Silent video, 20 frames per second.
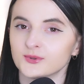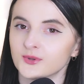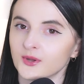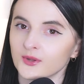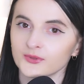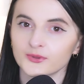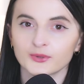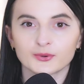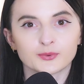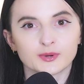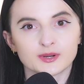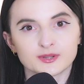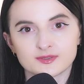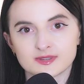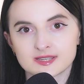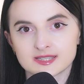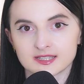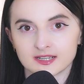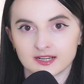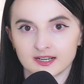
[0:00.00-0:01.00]
you don't know where to
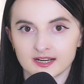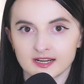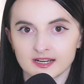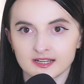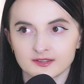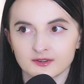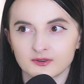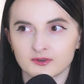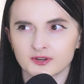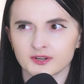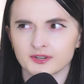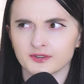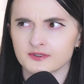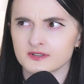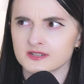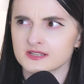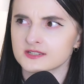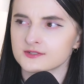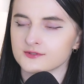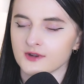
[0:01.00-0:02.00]
start, or you're
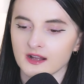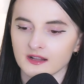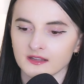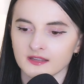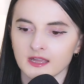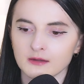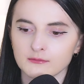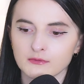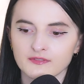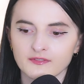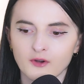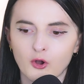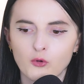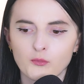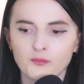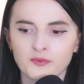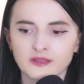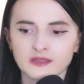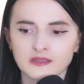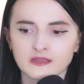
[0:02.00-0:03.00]
struggling with
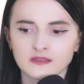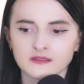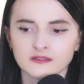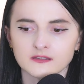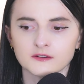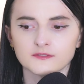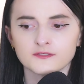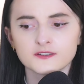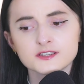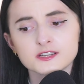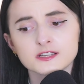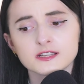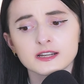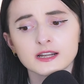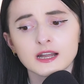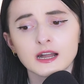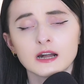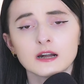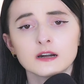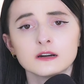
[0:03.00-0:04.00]
opening the official
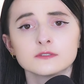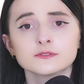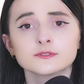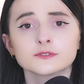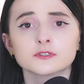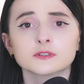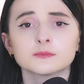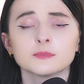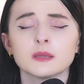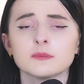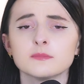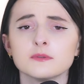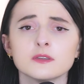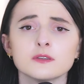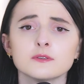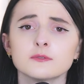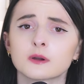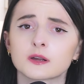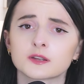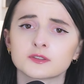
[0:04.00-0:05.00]
account, or maybe
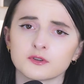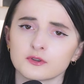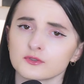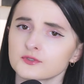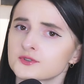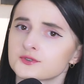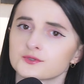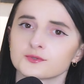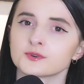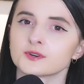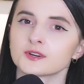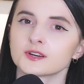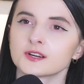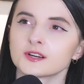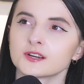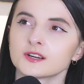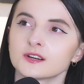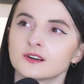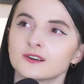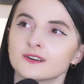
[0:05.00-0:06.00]
you are not
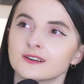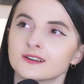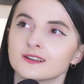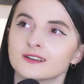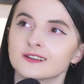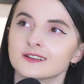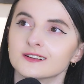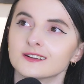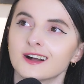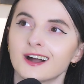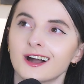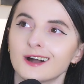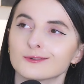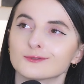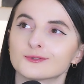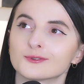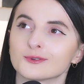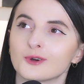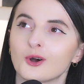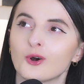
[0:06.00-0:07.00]
sure uh, how
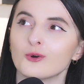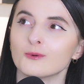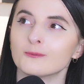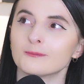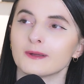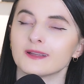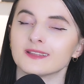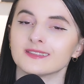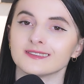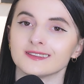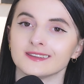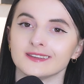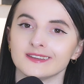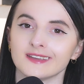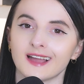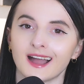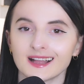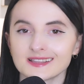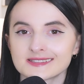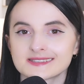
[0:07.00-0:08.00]
to open the
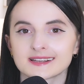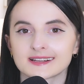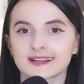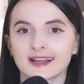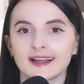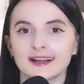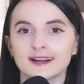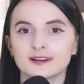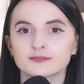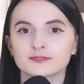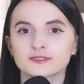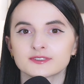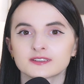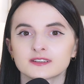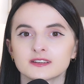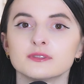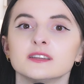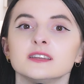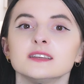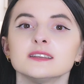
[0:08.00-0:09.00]
ads account,
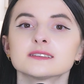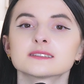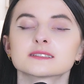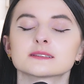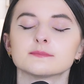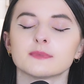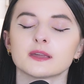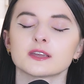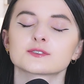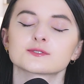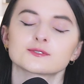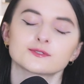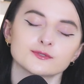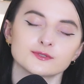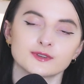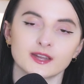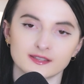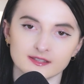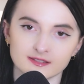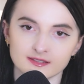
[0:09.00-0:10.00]
please make sure to
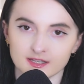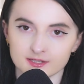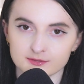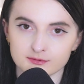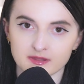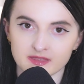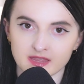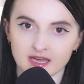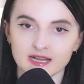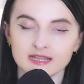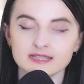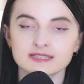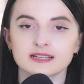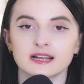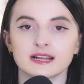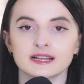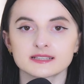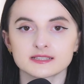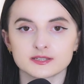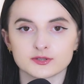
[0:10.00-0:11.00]
get in touch with us.
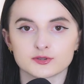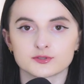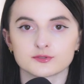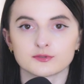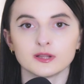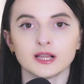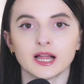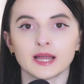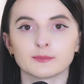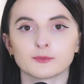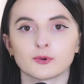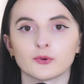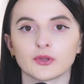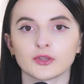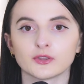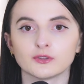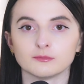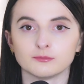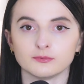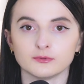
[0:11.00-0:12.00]
As usual, I'm going
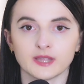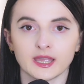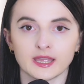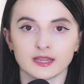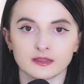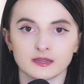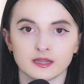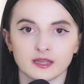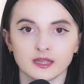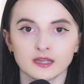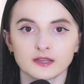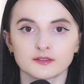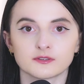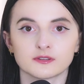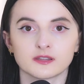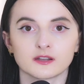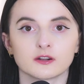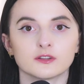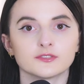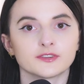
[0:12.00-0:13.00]
to put a link to
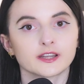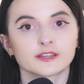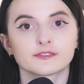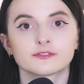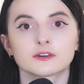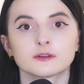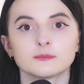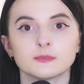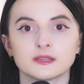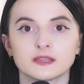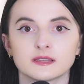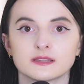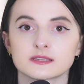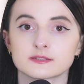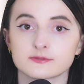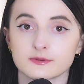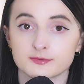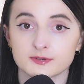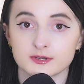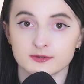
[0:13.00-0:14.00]
the contact form in the
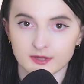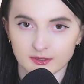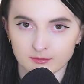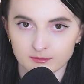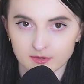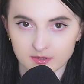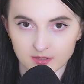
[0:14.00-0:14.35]
description down